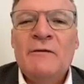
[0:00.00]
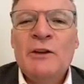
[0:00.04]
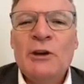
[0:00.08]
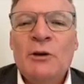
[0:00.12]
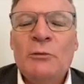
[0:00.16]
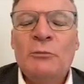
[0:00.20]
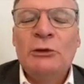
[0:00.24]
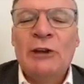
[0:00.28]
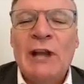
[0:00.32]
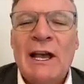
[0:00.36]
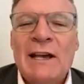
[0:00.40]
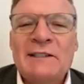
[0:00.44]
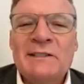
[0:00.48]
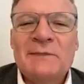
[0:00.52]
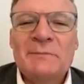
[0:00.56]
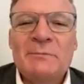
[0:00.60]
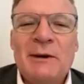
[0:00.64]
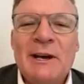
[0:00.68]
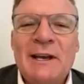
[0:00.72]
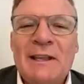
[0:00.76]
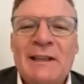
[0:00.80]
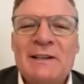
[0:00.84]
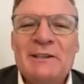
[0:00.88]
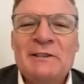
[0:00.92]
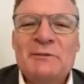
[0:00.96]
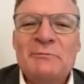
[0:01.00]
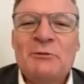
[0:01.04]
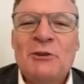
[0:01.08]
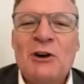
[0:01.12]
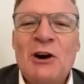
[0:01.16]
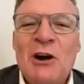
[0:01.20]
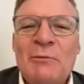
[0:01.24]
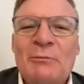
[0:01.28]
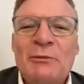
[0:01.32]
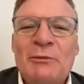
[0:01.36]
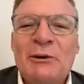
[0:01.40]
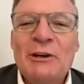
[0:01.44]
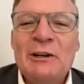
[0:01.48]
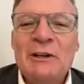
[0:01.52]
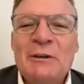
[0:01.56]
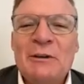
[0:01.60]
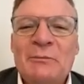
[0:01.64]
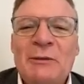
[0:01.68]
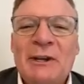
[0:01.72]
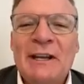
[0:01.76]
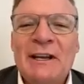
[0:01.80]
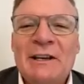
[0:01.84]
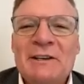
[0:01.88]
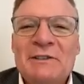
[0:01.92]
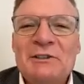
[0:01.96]
blessed by this property
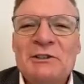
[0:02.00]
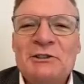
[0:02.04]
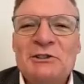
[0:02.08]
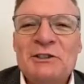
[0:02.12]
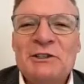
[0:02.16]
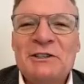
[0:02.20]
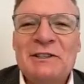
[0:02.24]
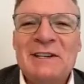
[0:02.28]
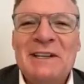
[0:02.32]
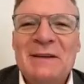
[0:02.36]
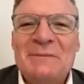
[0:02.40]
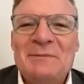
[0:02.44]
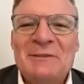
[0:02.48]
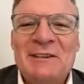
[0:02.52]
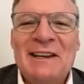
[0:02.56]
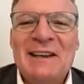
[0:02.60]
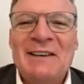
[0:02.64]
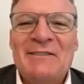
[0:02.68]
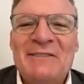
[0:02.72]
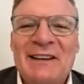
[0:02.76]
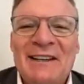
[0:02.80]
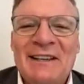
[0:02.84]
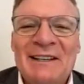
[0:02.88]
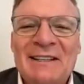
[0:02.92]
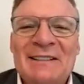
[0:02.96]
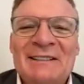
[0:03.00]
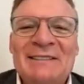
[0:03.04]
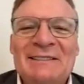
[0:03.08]
because it just keeps giving.